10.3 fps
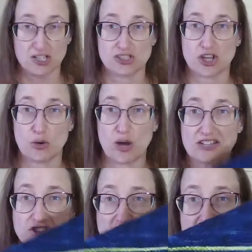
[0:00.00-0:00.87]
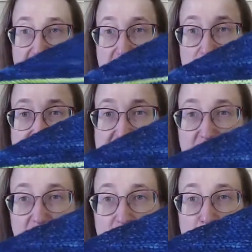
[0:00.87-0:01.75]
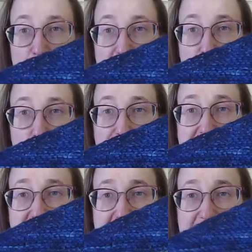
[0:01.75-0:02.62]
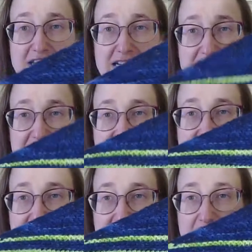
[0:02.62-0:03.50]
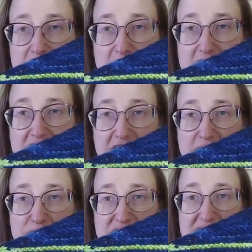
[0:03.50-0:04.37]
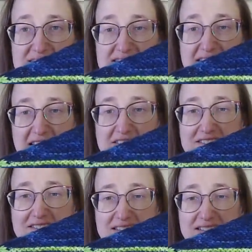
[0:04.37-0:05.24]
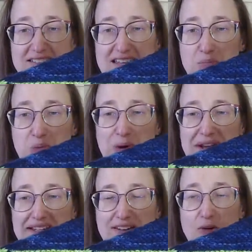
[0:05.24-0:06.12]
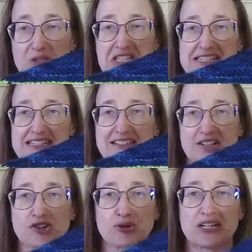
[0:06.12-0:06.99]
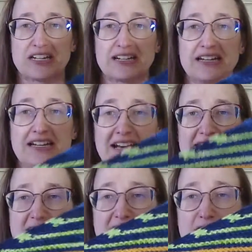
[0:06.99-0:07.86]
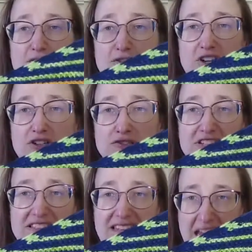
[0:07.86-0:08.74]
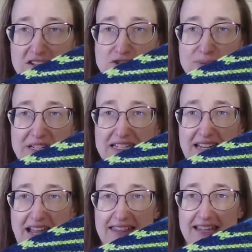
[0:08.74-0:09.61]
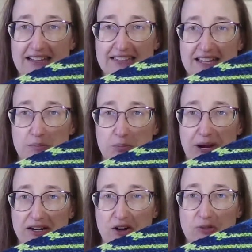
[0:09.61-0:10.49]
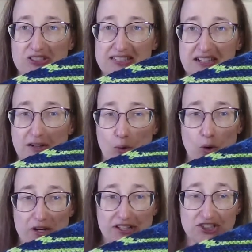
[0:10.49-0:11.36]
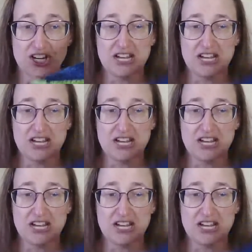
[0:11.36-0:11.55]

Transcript: So I started up at the top with Old Navy. The second color that I used is Scallions. It is a bright, almost neon green. And then the third color is Tangerine, and that is a bright, almost neon orange.